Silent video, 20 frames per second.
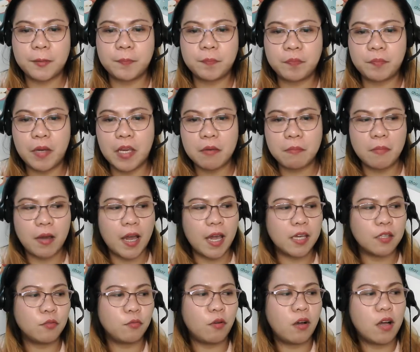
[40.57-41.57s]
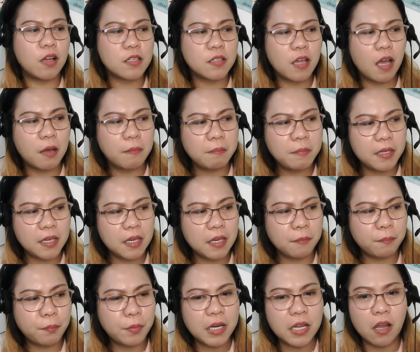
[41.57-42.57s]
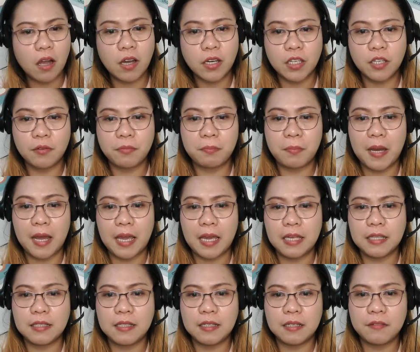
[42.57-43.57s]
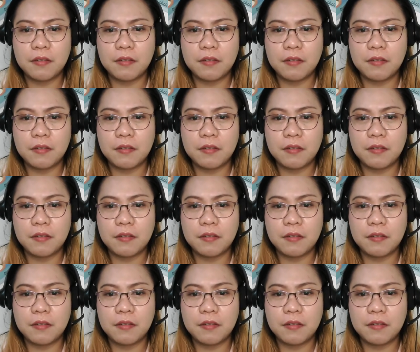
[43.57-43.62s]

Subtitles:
my mind was being preoccupied